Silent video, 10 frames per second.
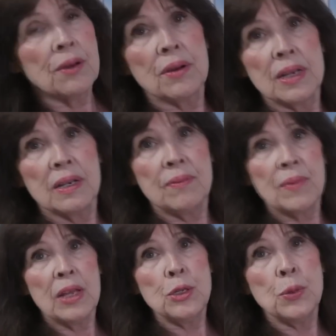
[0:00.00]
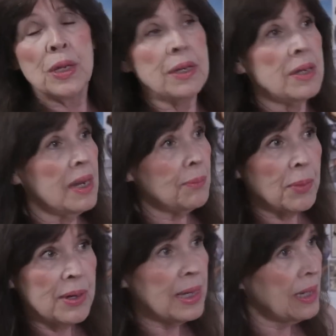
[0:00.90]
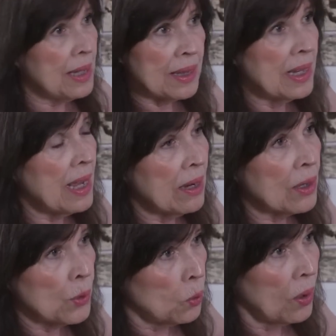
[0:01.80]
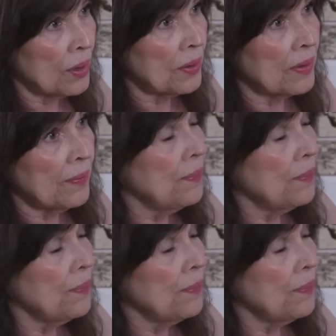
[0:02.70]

area and you cannot bring anything out of the water.